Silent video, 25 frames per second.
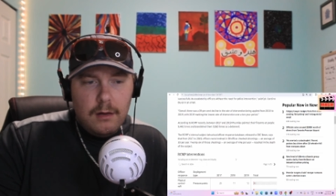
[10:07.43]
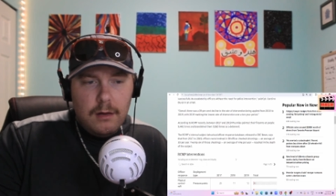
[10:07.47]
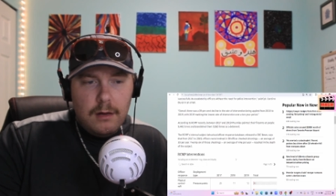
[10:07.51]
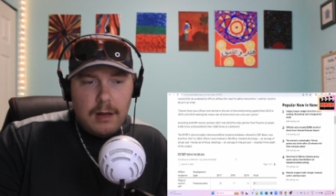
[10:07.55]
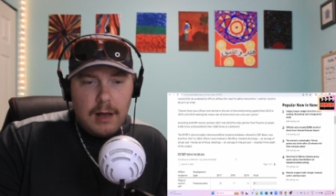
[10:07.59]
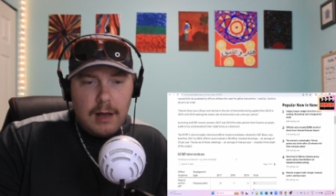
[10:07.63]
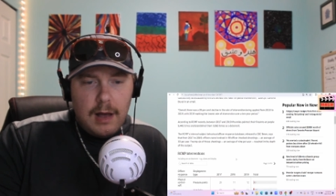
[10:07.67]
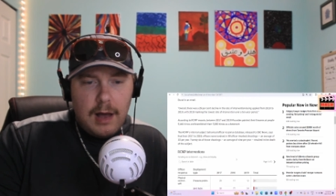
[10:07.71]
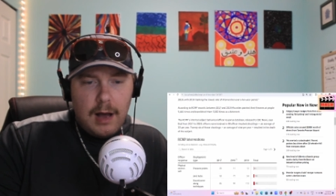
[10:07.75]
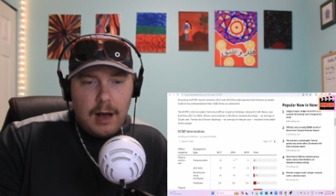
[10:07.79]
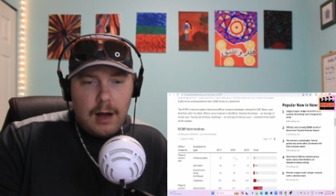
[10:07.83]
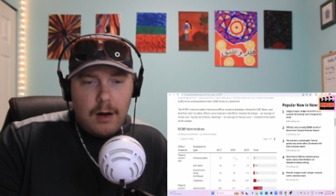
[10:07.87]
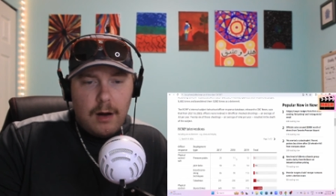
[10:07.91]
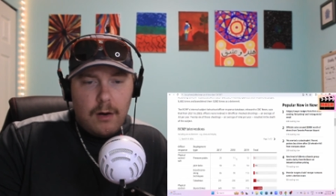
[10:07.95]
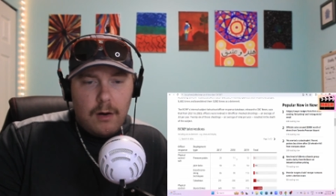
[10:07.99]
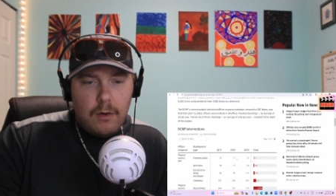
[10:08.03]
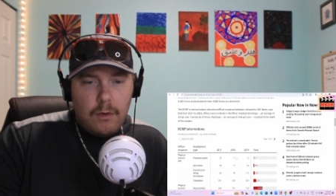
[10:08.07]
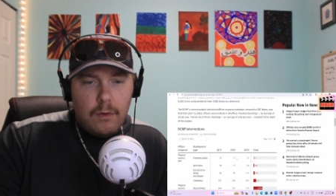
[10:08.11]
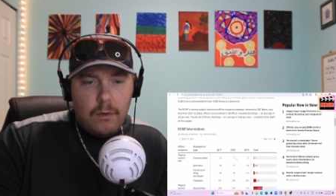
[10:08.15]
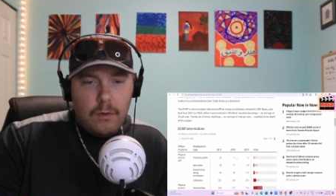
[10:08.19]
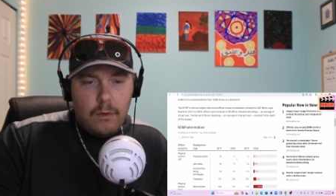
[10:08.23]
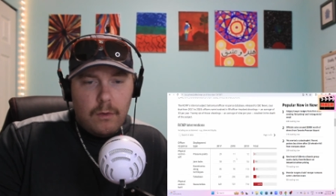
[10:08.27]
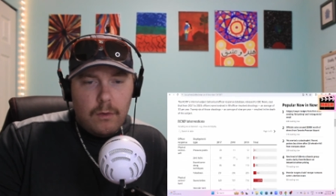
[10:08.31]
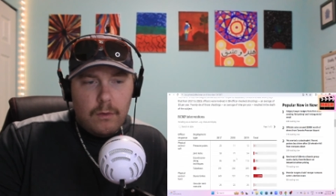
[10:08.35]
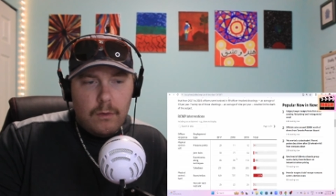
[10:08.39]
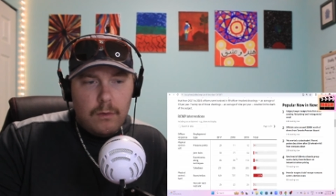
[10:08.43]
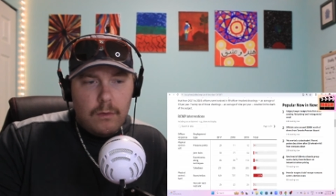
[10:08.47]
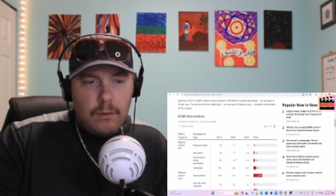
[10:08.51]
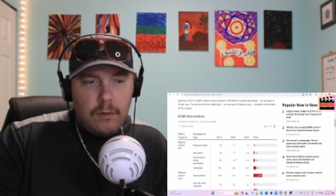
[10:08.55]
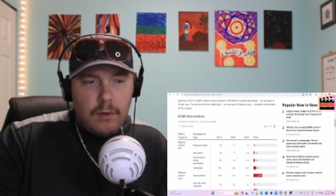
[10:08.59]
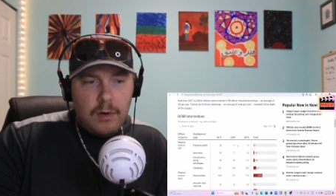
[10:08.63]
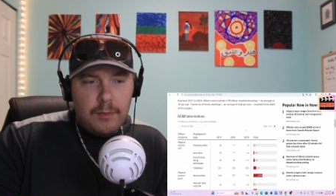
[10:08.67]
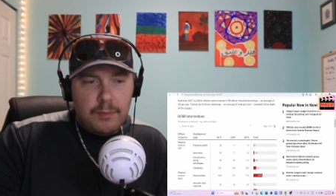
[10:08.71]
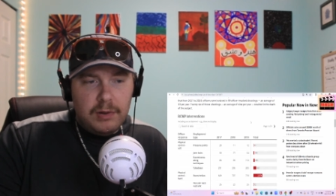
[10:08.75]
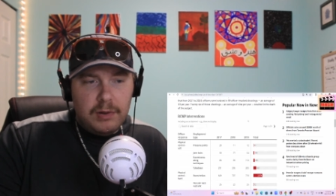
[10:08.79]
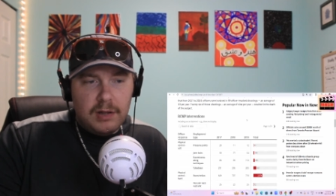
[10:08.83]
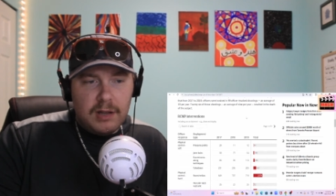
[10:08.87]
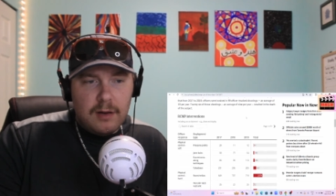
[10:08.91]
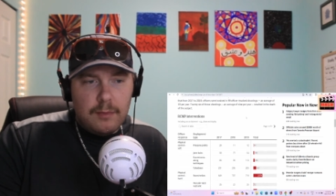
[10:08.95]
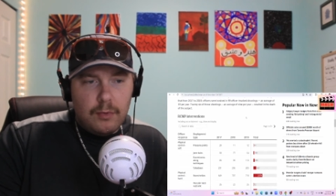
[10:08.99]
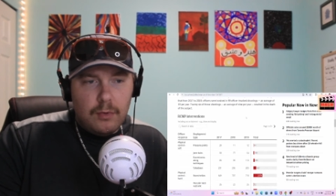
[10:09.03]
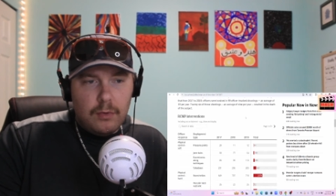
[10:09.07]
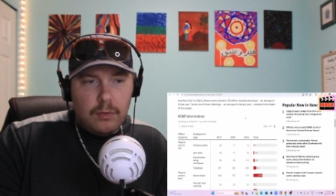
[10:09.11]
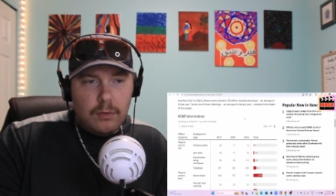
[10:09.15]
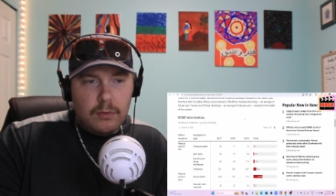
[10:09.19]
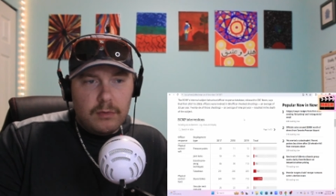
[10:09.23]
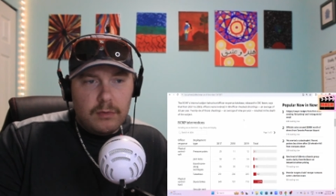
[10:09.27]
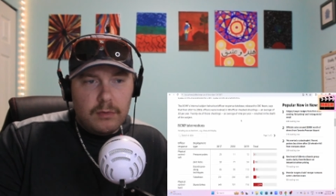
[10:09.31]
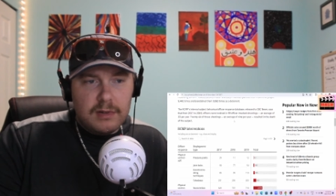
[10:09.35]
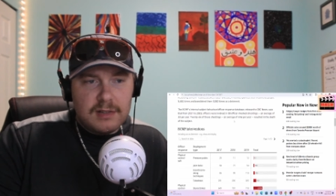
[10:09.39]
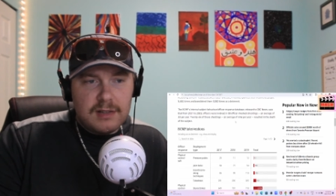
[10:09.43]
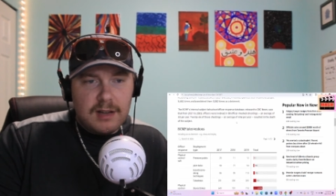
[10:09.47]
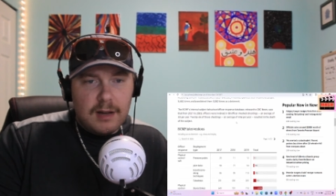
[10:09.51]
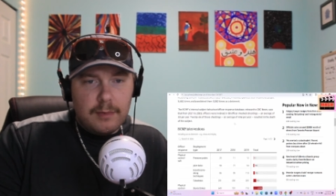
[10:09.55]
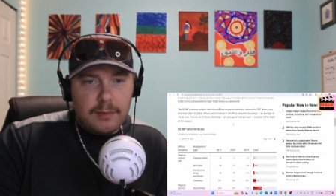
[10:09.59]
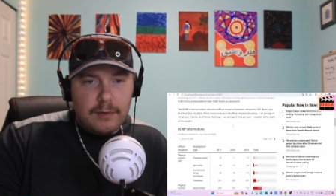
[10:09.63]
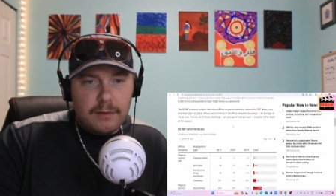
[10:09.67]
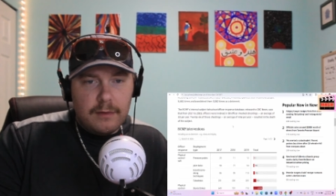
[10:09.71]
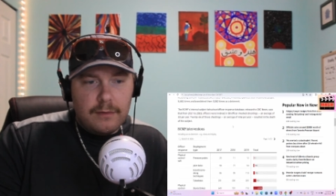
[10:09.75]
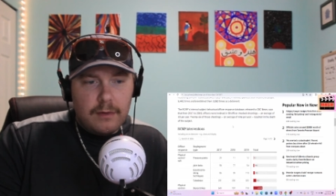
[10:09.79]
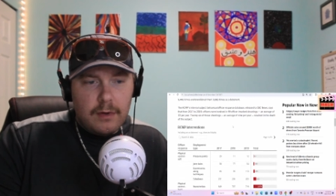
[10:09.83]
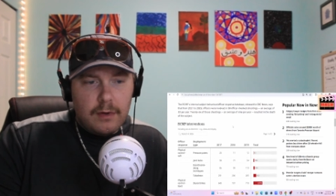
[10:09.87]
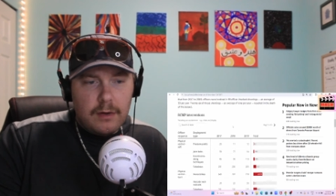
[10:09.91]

how applicable this type of...